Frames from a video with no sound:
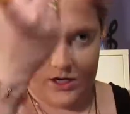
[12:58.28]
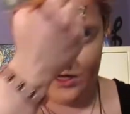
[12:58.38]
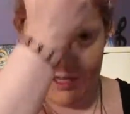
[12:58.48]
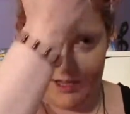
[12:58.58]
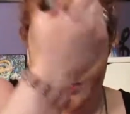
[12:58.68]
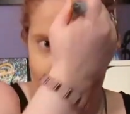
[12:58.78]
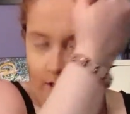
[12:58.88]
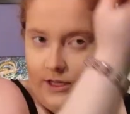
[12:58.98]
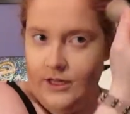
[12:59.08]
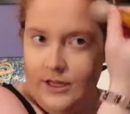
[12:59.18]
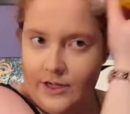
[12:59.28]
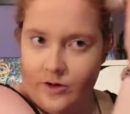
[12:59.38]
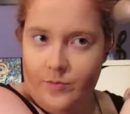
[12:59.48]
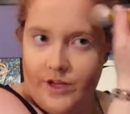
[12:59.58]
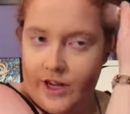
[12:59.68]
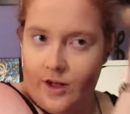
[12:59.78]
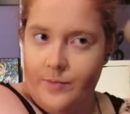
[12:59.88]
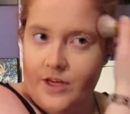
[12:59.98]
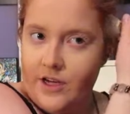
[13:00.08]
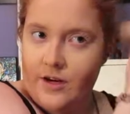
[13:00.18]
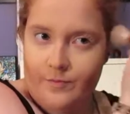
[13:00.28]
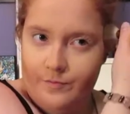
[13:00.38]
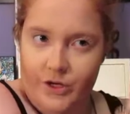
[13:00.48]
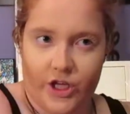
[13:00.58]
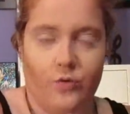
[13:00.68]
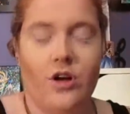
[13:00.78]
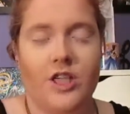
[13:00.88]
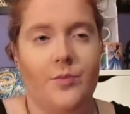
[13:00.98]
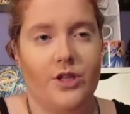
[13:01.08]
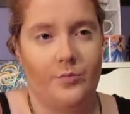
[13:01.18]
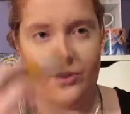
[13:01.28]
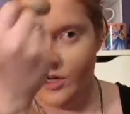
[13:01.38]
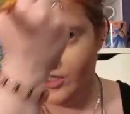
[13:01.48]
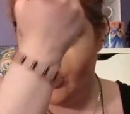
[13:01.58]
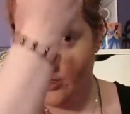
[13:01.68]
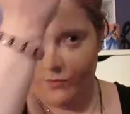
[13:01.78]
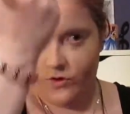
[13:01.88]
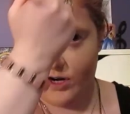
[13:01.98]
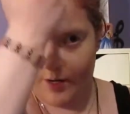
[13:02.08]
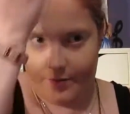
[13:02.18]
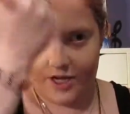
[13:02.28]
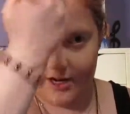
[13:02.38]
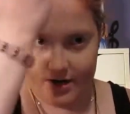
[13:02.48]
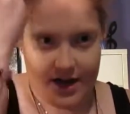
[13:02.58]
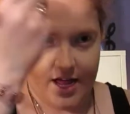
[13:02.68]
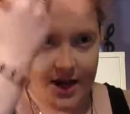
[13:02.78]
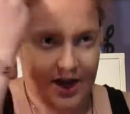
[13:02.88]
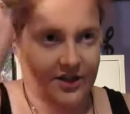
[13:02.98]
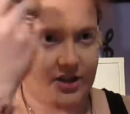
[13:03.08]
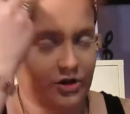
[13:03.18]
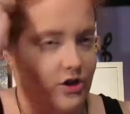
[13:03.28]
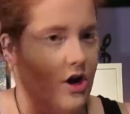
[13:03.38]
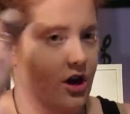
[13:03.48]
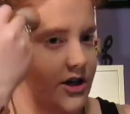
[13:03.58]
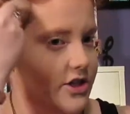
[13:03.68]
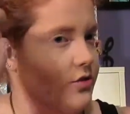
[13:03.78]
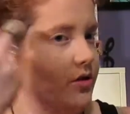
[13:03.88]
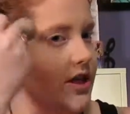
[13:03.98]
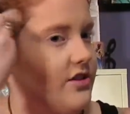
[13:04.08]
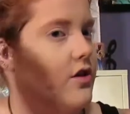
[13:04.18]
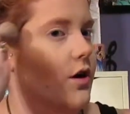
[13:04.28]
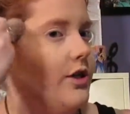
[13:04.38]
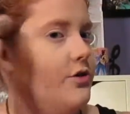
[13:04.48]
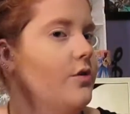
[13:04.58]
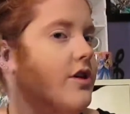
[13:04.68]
And then a little bit up here. But you want to put the bronzer more up here and less of the contour, because contour